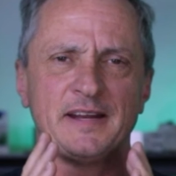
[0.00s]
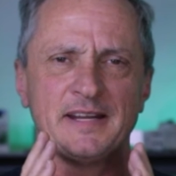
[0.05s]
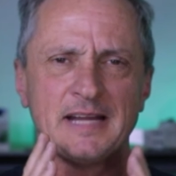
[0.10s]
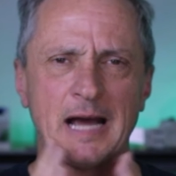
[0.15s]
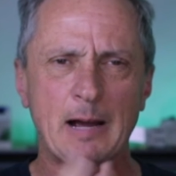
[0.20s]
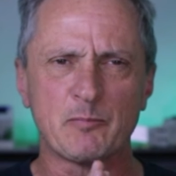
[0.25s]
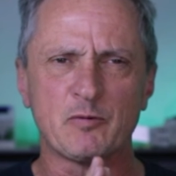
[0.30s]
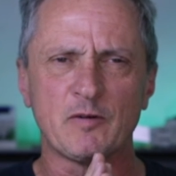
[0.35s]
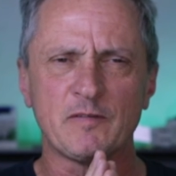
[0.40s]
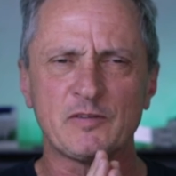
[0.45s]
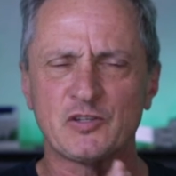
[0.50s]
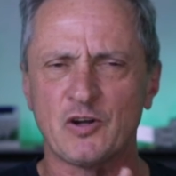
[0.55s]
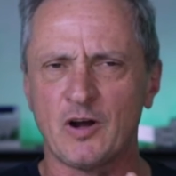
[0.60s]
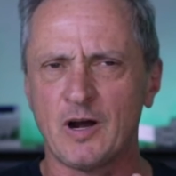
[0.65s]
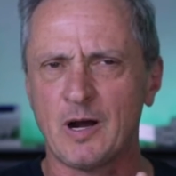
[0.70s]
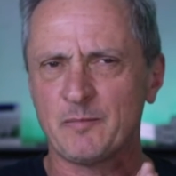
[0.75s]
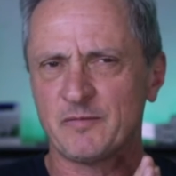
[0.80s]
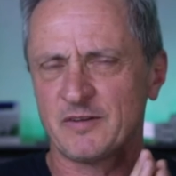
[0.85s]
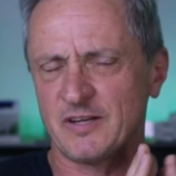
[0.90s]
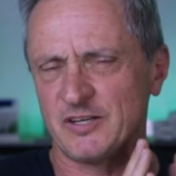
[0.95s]
the number of
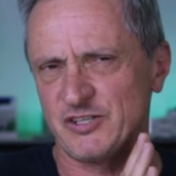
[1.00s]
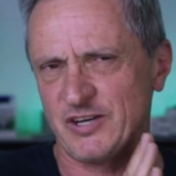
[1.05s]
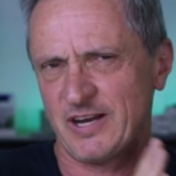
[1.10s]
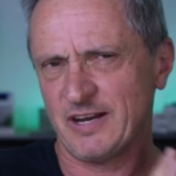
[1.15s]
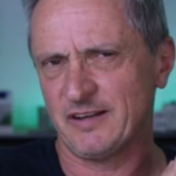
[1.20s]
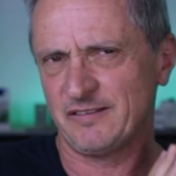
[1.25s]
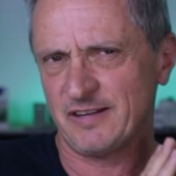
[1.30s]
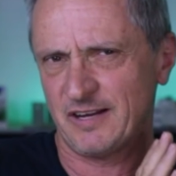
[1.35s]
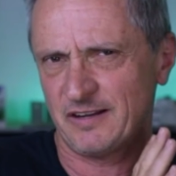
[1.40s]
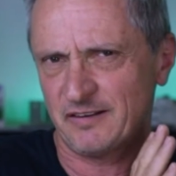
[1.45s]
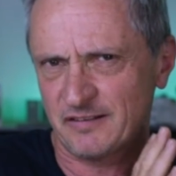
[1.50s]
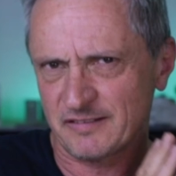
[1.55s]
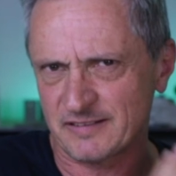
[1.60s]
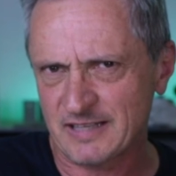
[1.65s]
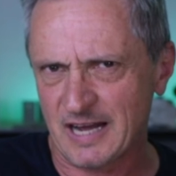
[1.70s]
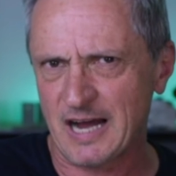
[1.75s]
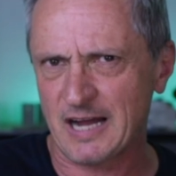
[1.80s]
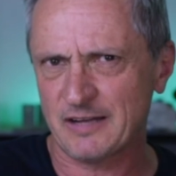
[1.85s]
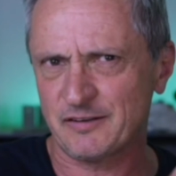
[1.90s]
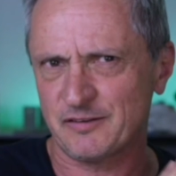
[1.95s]
times the genset
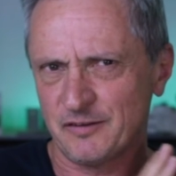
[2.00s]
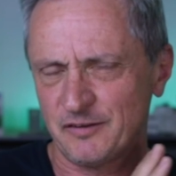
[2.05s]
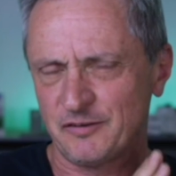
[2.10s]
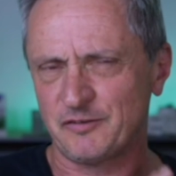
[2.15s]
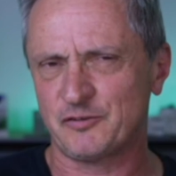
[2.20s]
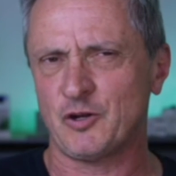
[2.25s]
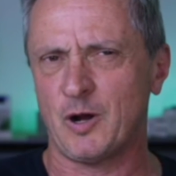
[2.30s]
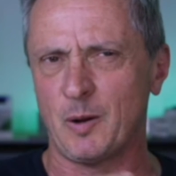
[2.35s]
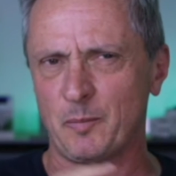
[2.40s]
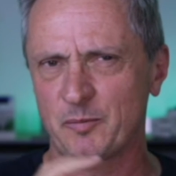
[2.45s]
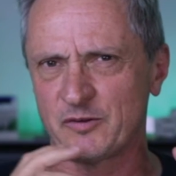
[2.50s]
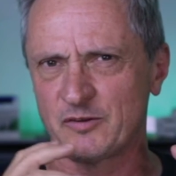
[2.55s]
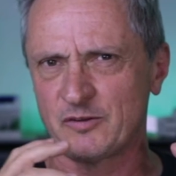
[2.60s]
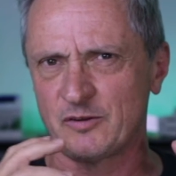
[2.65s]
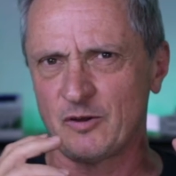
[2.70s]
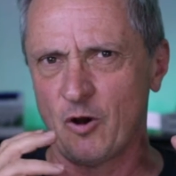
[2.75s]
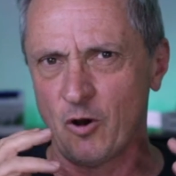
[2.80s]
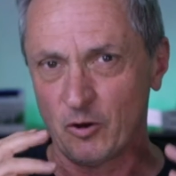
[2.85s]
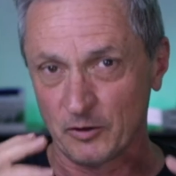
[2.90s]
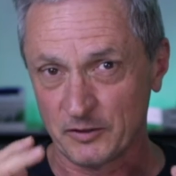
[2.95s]
starts and
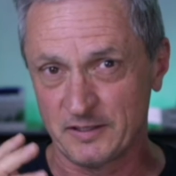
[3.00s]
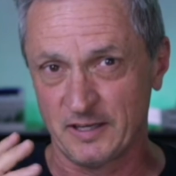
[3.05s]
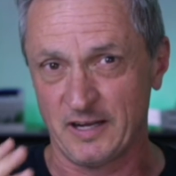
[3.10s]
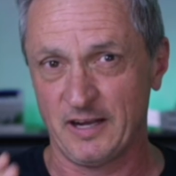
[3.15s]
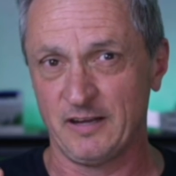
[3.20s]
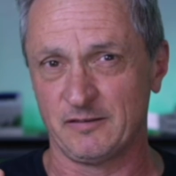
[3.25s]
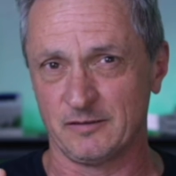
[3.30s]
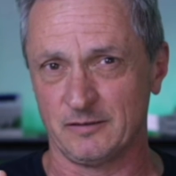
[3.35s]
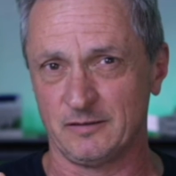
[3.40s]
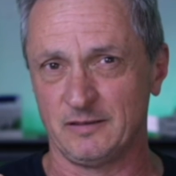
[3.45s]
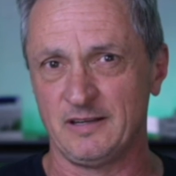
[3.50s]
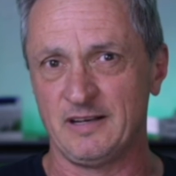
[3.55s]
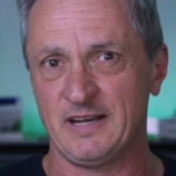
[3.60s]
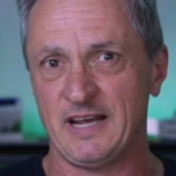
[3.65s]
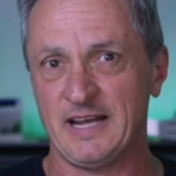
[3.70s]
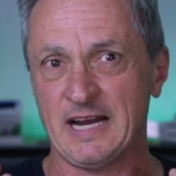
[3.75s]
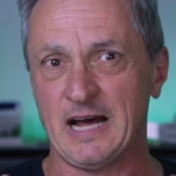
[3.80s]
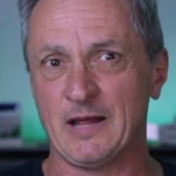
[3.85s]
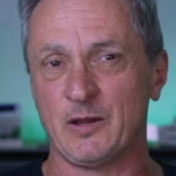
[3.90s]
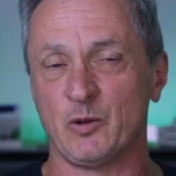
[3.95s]
stops on diesel.
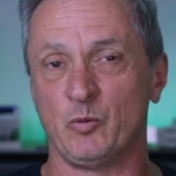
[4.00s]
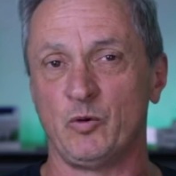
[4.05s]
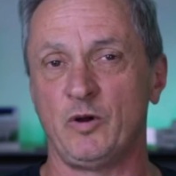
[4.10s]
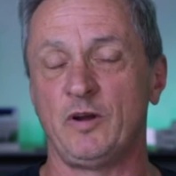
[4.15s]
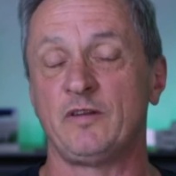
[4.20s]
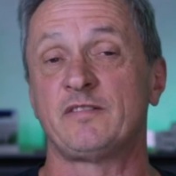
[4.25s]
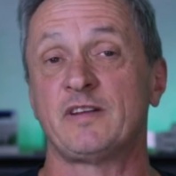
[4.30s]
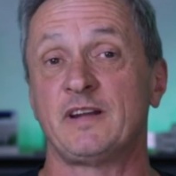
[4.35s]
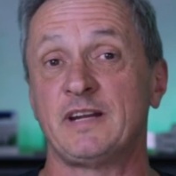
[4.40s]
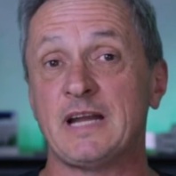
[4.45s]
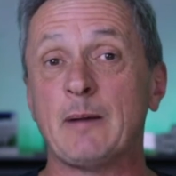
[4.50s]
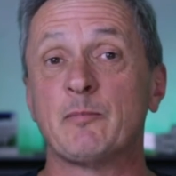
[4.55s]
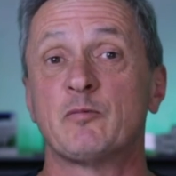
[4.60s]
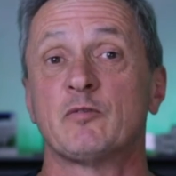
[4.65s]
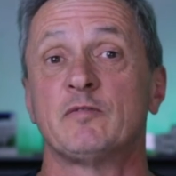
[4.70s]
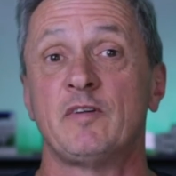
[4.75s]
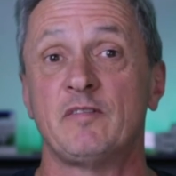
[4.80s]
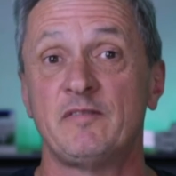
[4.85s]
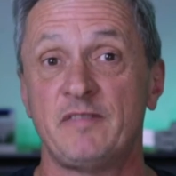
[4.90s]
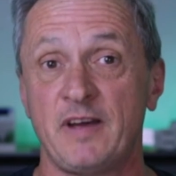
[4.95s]
In other words, the
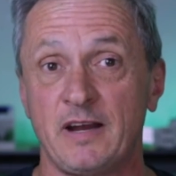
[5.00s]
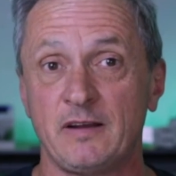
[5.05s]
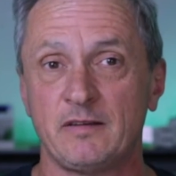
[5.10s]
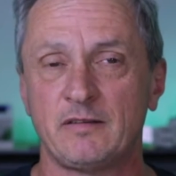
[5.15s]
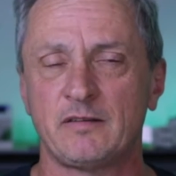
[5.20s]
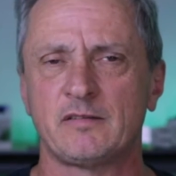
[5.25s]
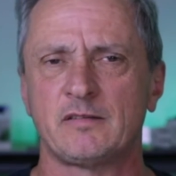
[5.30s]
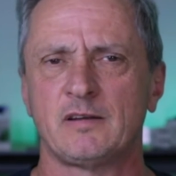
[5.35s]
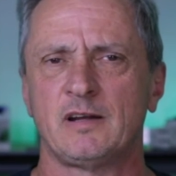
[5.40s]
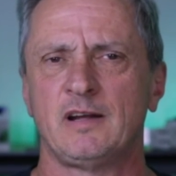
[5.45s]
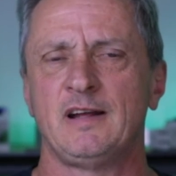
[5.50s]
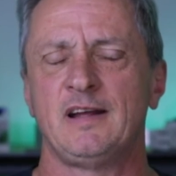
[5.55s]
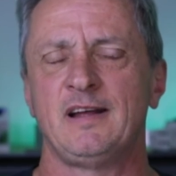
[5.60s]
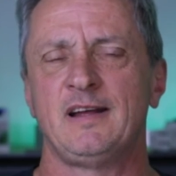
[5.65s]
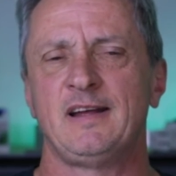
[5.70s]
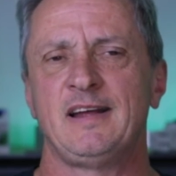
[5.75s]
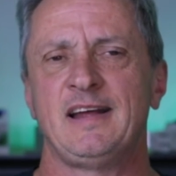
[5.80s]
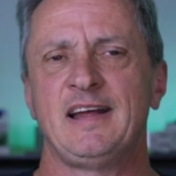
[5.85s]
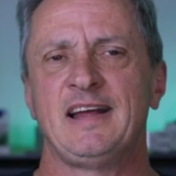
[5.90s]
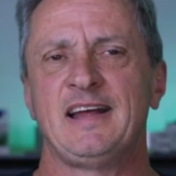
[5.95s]
number of events
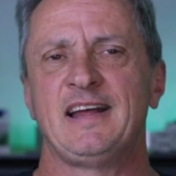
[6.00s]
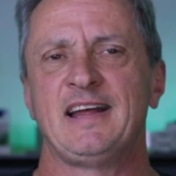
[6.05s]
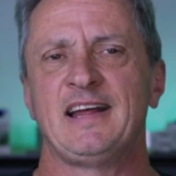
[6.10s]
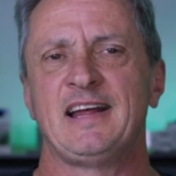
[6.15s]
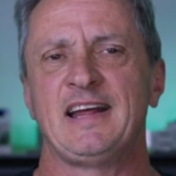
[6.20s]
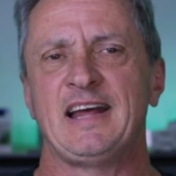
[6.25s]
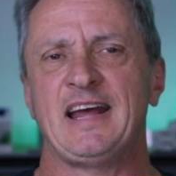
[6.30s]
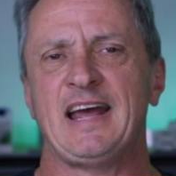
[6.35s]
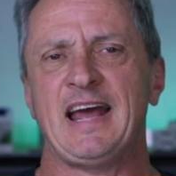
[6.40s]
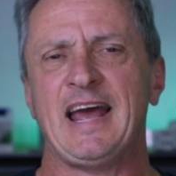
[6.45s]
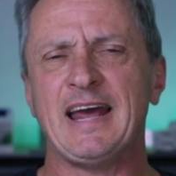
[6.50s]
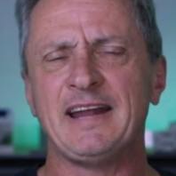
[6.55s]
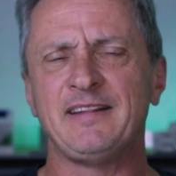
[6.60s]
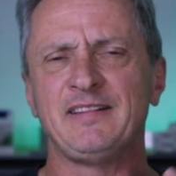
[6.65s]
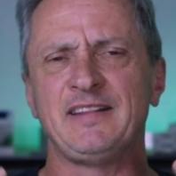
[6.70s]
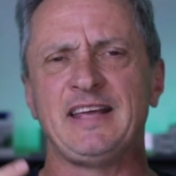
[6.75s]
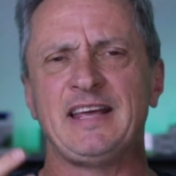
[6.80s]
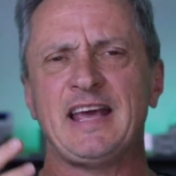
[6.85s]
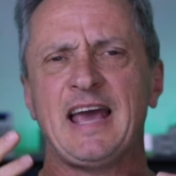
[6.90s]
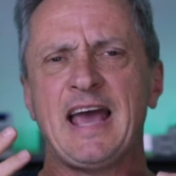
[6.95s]

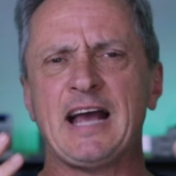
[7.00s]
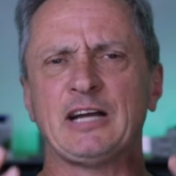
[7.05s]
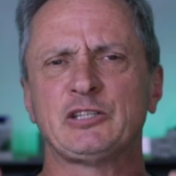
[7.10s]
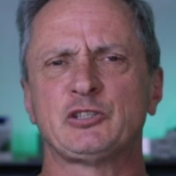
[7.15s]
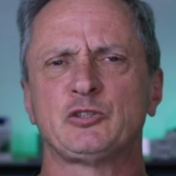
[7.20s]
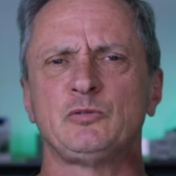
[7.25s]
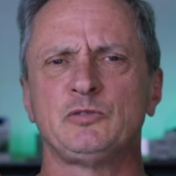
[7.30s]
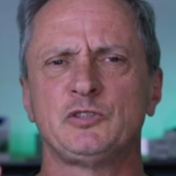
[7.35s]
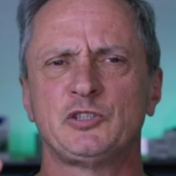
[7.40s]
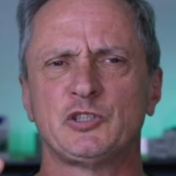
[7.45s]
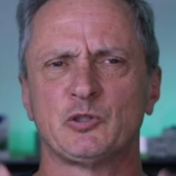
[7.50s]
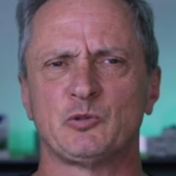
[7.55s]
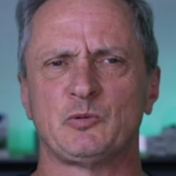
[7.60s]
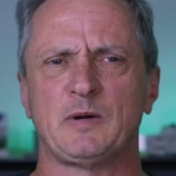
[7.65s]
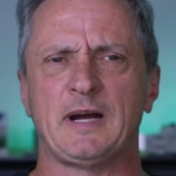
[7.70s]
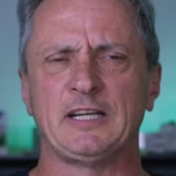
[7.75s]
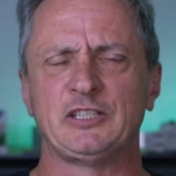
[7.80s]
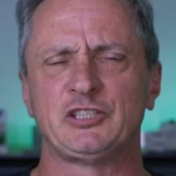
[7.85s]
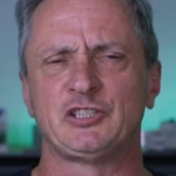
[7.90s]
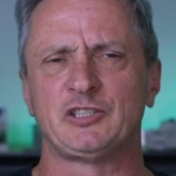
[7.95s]
and the actual
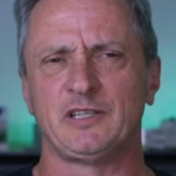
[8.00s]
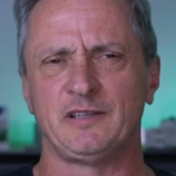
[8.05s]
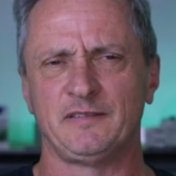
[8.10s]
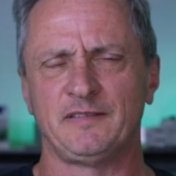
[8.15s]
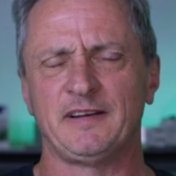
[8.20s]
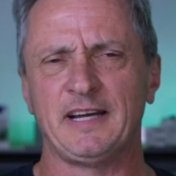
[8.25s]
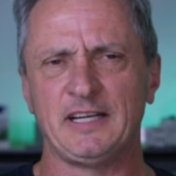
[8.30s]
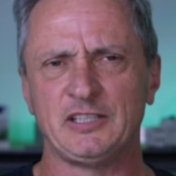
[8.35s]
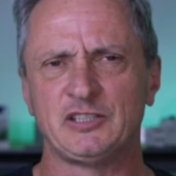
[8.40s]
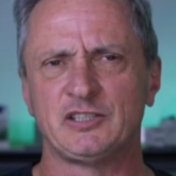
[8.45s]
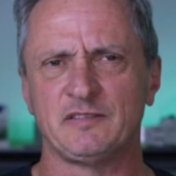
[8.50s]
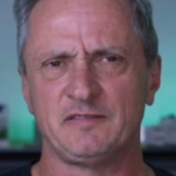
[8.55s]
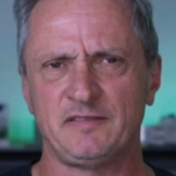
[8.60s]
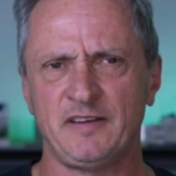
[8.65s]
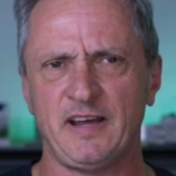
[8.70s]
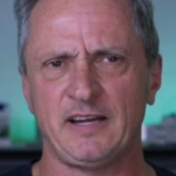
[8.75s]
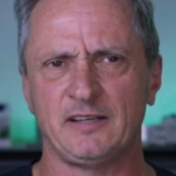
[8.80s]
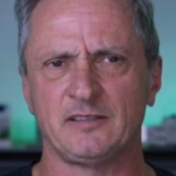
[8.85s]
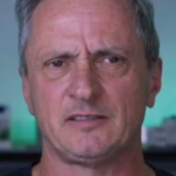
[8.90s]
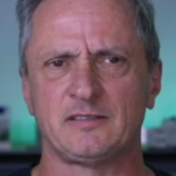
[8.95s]
duration of each
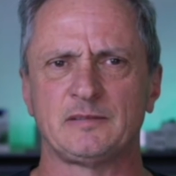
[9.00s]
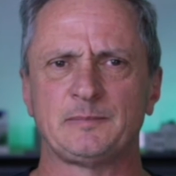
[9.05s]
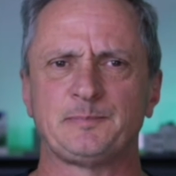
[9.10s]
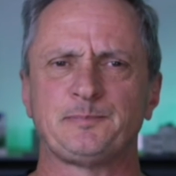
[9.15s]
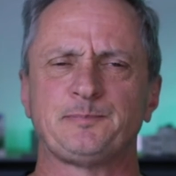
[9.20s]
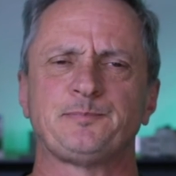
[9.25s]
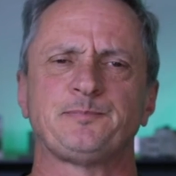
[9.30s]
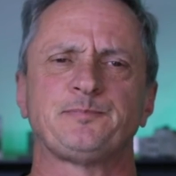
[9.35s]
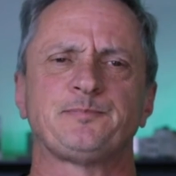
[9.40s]
event.